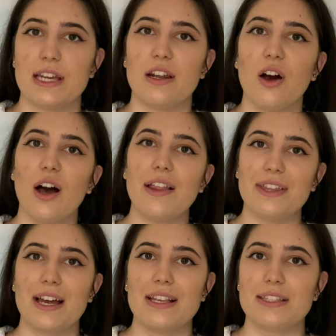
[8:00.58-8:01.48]
that
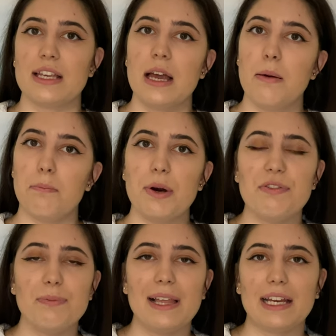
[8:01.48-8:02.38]
does
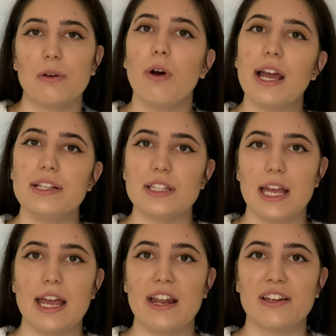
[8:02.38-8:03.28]
both black and white
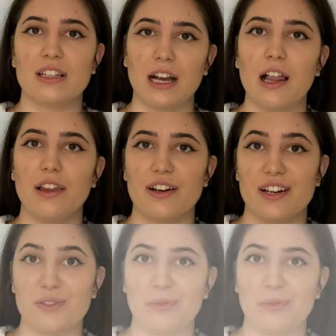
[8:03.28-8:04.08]
and color as